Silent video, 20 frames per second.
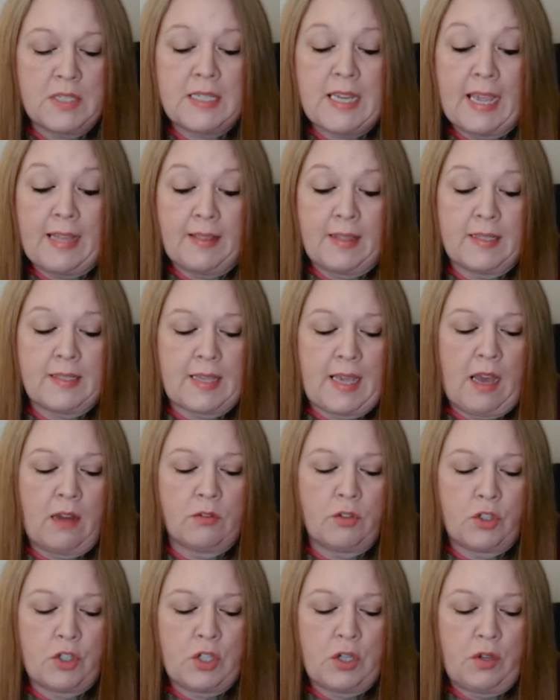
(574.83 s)
to take this
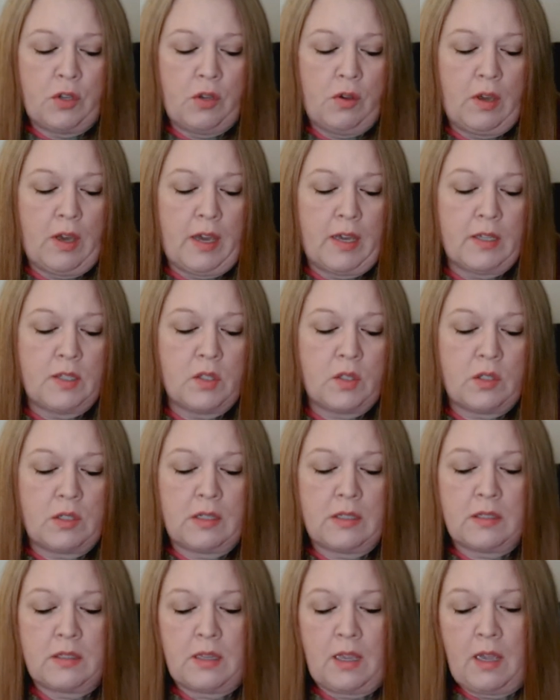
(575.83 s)
out and show you guys
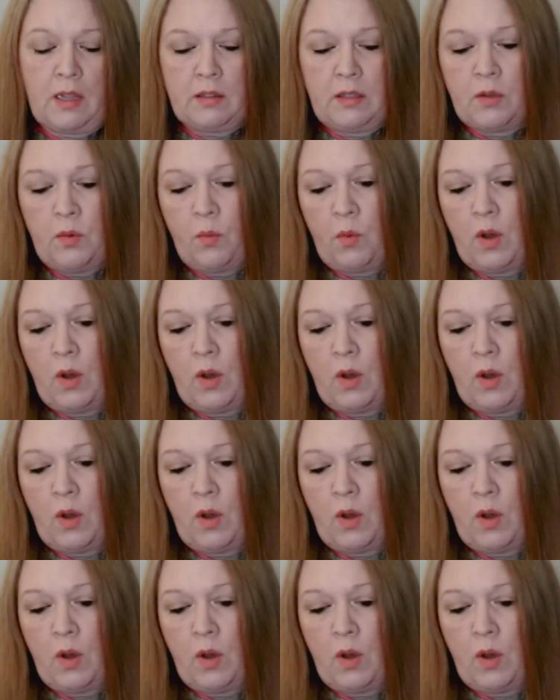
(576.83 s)
exactly